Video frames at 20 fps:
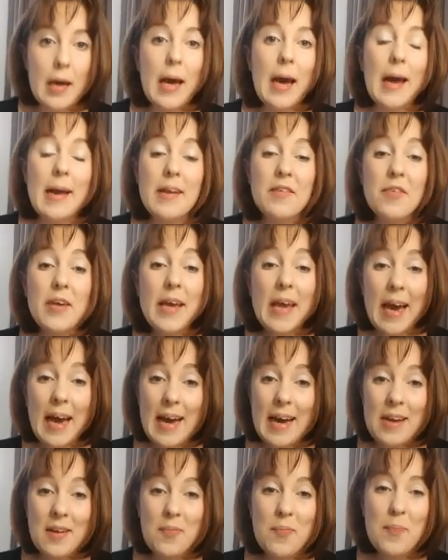And if you
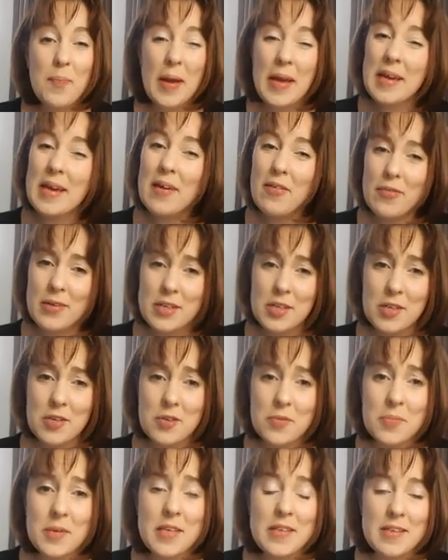can, make it original,
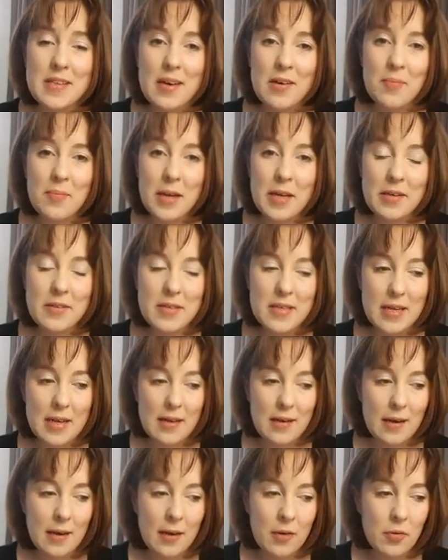because that'll make you
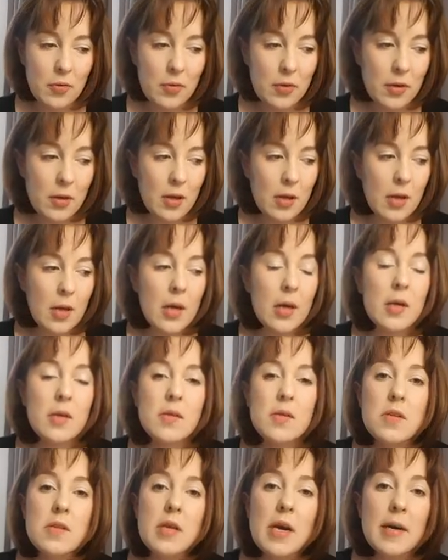stand out.
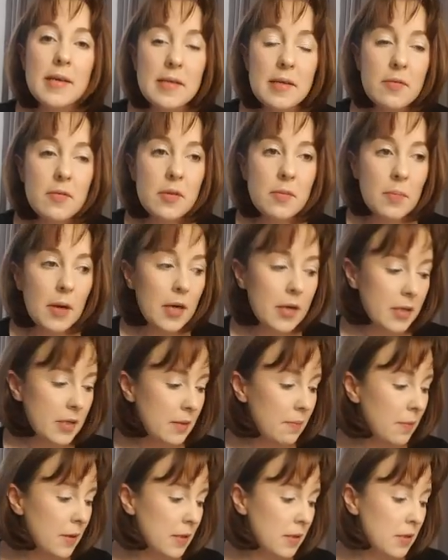So the idea with the
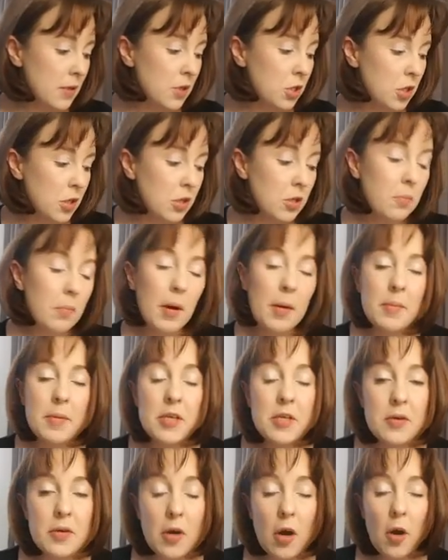marketing message is you might be
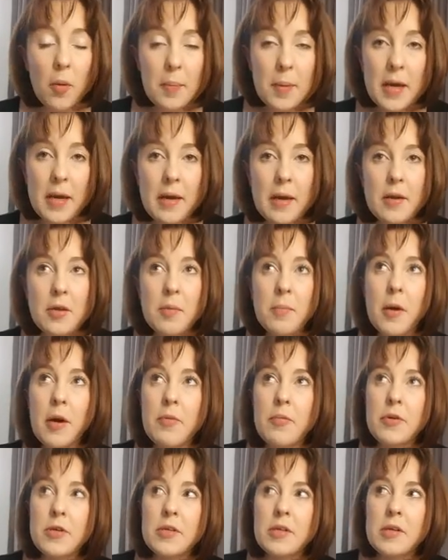doing copy and you might
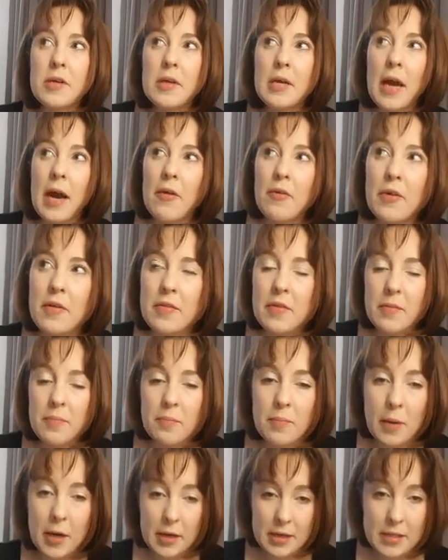want to carry the
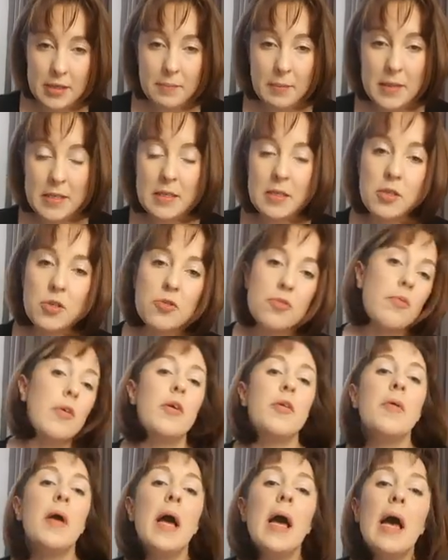marketing message
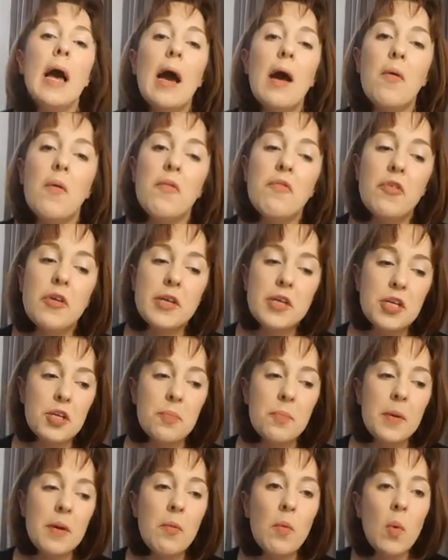through. However, it should
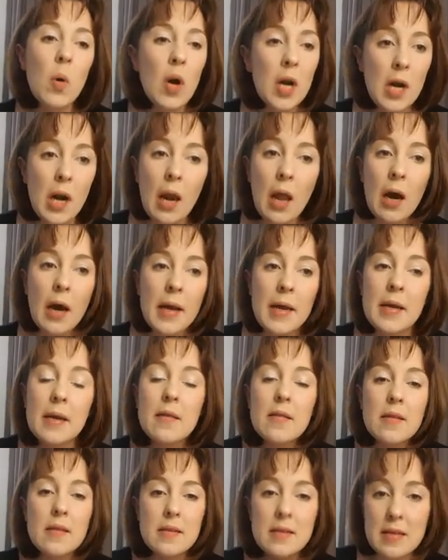be one line
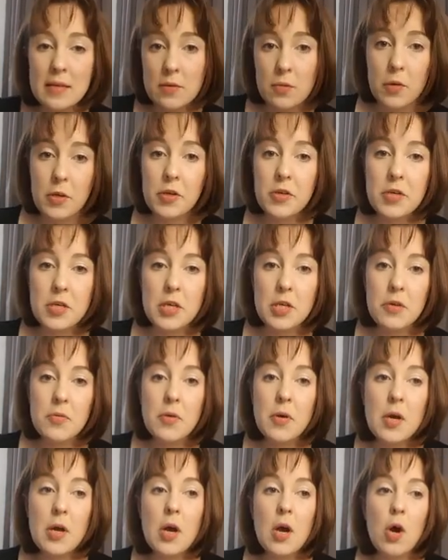that says what you do,
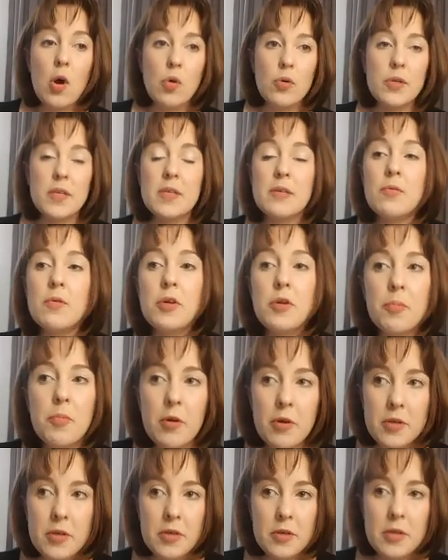or says what your
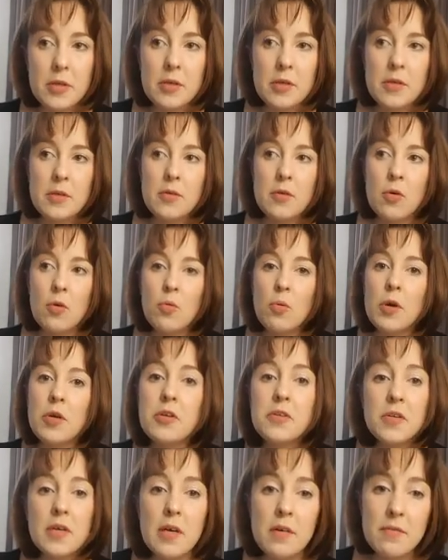product does, or what your
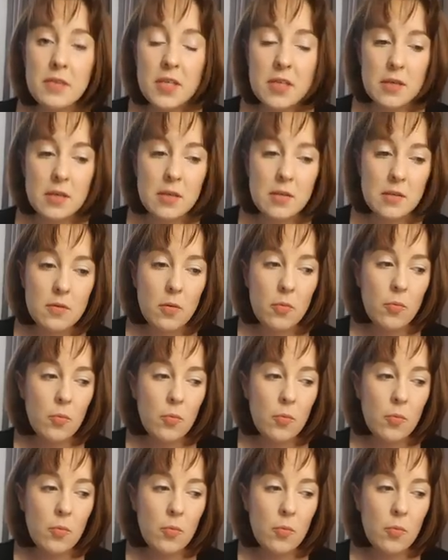service does,